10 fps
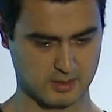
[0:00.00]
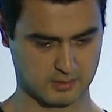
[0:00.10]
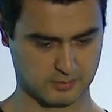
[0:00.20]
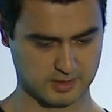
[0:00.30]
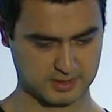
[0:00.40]

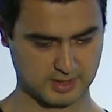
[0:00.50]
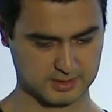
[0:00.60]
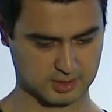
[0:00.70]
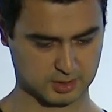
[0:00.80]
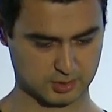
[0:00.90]
When the
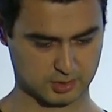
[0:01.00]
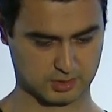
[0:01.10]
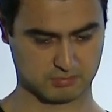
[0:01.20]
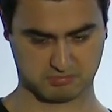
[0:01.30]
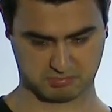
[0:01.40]

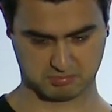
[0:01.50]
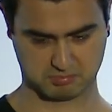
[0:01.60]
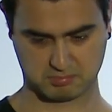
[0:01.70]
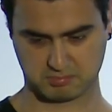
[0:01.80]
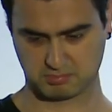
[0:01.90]
execution
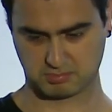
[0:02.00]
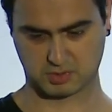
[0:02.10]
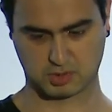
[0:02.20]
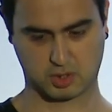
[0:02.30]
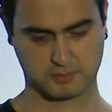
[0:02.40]

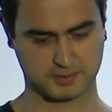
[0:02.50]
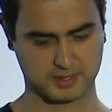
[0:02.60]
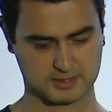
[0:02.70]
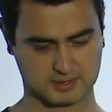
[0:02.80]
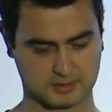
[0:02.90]

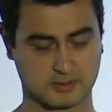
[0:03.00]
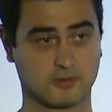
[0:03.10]
completes,